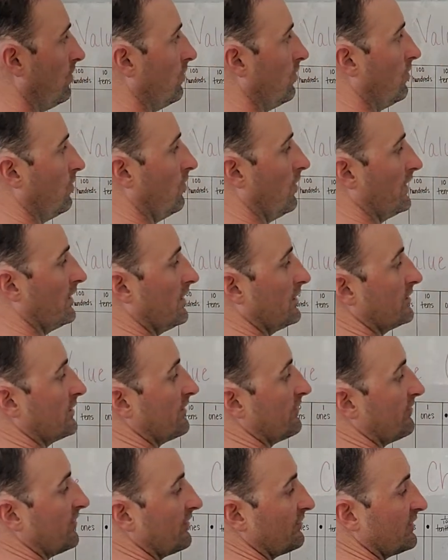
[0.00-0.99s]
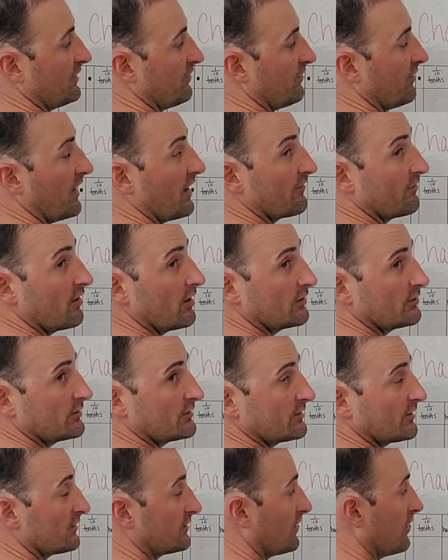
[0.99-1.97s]
155
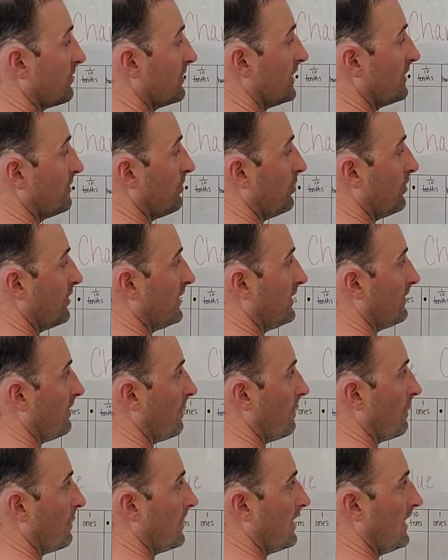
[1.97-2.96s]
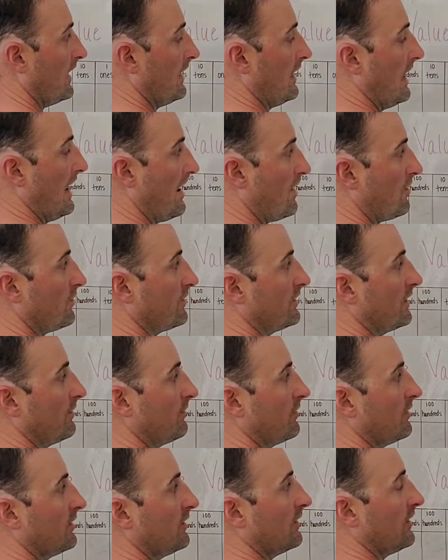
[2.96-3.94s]
hundredths as our midpoint, and our
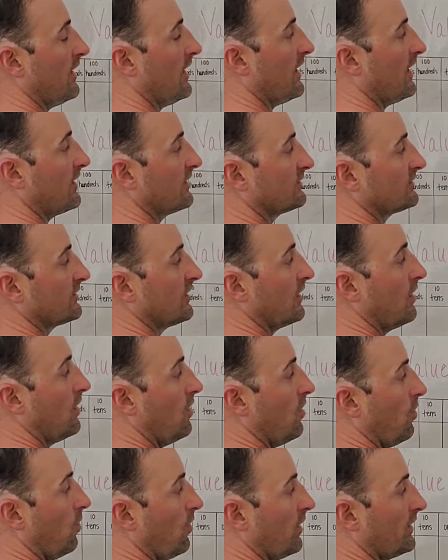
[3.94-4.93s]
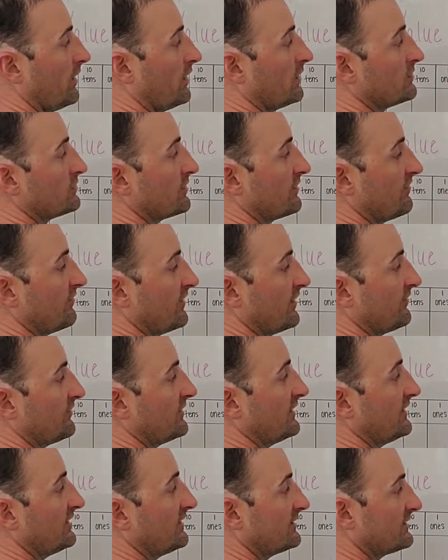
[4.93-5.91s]
number has
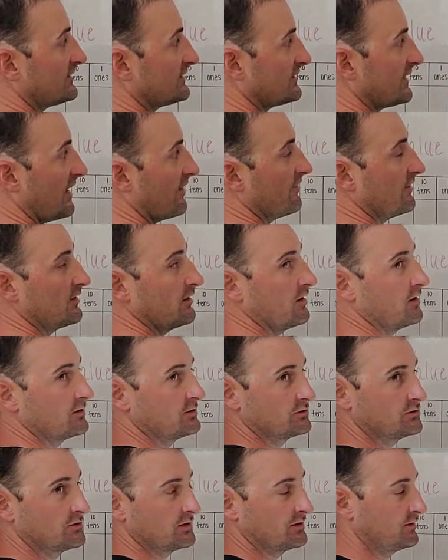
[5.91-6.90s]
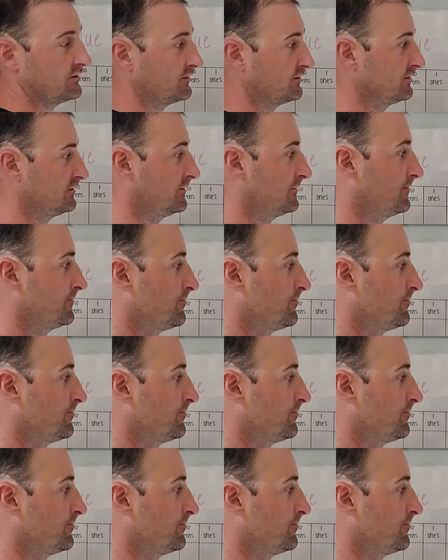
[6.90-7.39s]
157 hundredths.